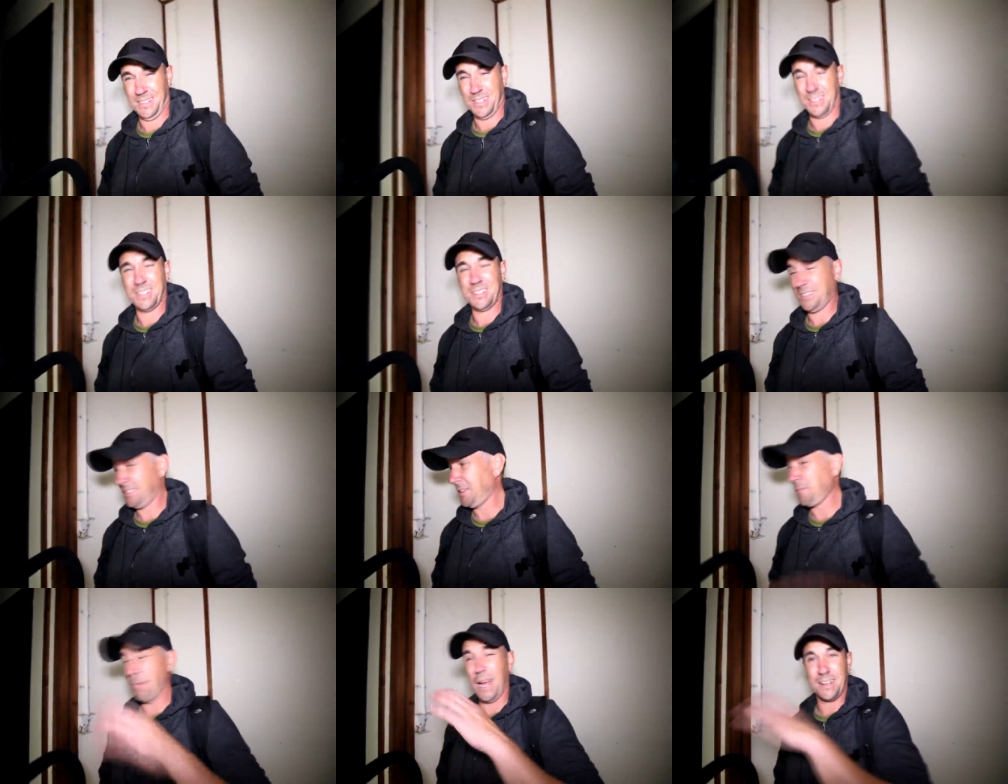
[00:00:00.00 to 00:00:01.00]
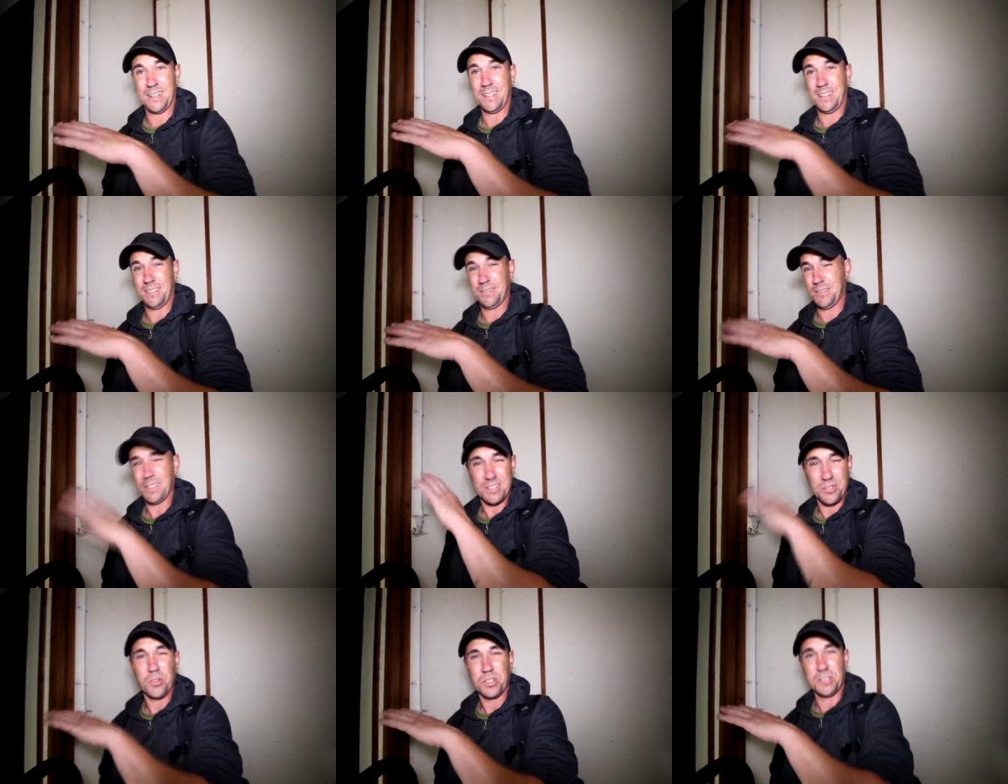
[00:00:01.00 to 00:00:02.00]
I said, don't panic.
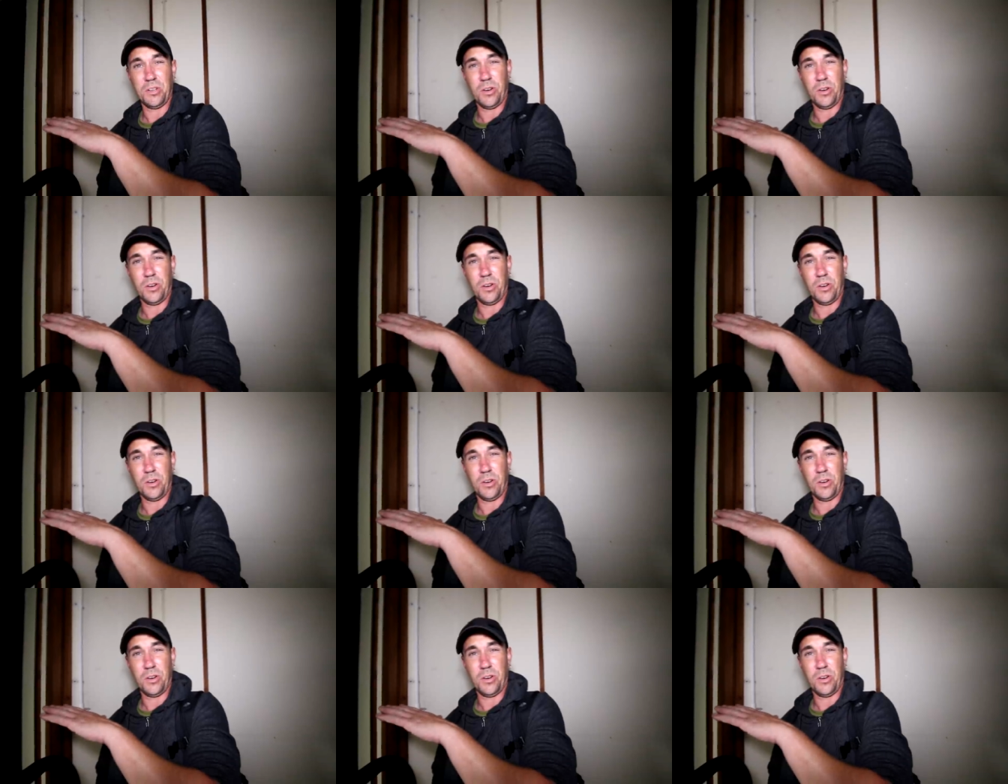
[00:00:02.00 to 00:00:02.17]
He's not going to